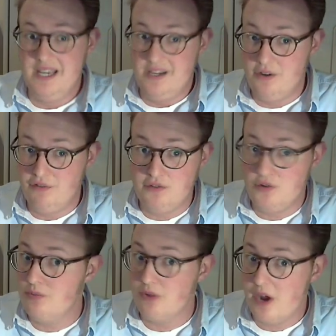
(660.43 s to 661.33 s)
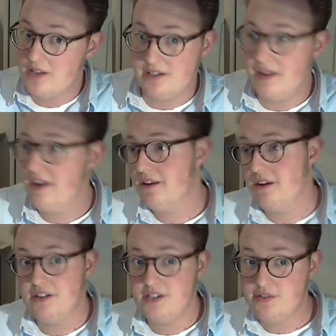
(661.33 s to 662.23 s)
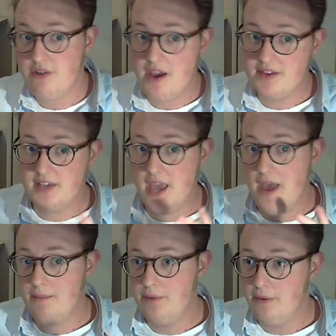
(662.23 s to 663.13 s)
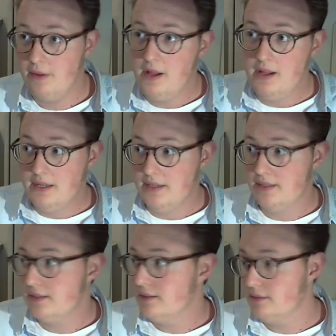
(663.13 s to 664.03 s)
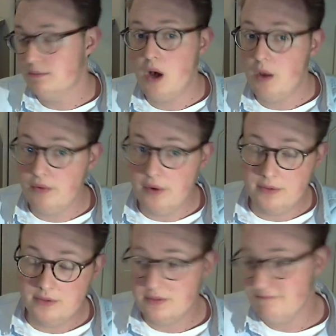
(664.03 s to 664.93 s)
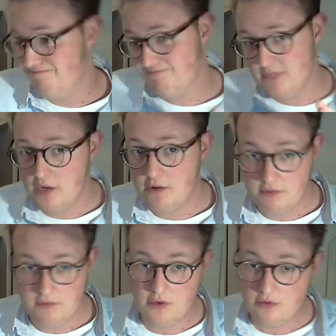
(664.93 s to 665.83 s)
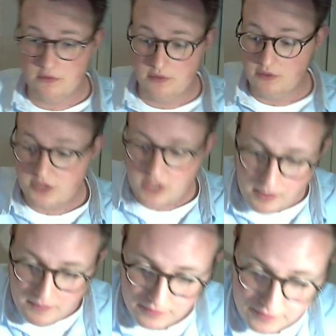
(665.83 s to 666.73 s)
you know, a few brands like Lucky Strikes, Camel, Marlboros, you know, those type